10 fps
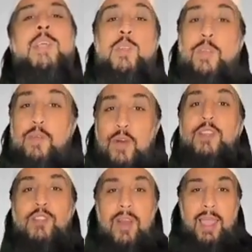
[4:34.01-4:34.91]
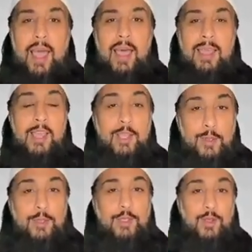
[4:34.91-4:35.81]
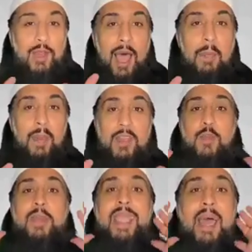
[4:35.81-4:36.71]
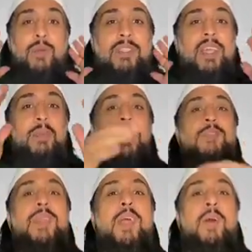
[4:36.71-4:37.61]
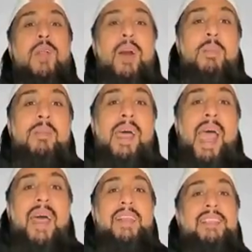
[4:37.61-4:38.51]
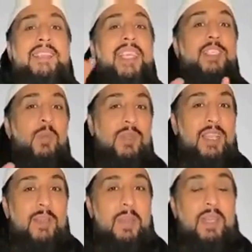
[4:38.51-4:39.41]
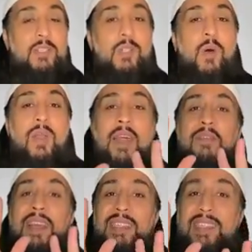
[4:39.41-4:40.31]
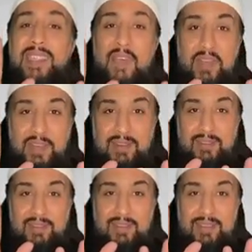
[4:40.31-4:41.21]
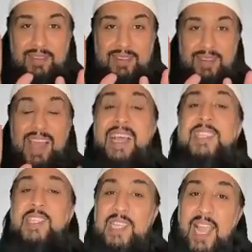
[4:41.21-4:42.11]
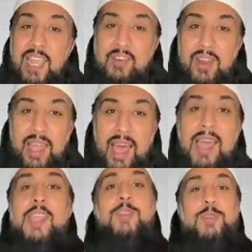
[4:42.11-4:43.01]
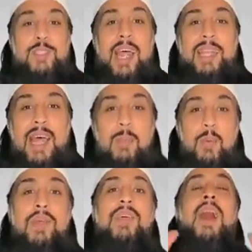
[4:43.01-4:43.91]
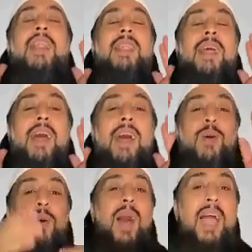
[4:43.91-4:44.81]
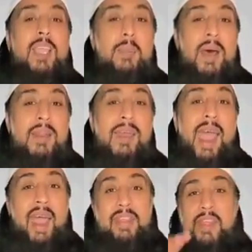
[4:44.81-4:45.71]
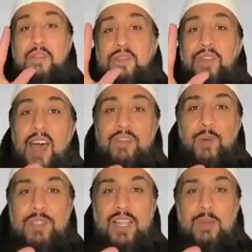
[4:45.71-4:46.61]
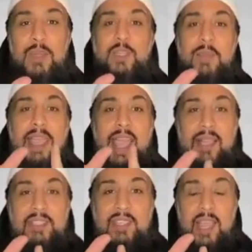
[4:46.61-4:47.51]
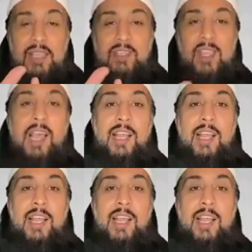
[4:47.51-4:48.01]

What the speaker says: So the first rak'ah, you stood up and you began with Takbiratul Ihram, and then 6 more takbirs, total of 7. Second rak'ah, you stand up with Allahu Akbar, and then 5 more takbirs, making it 6.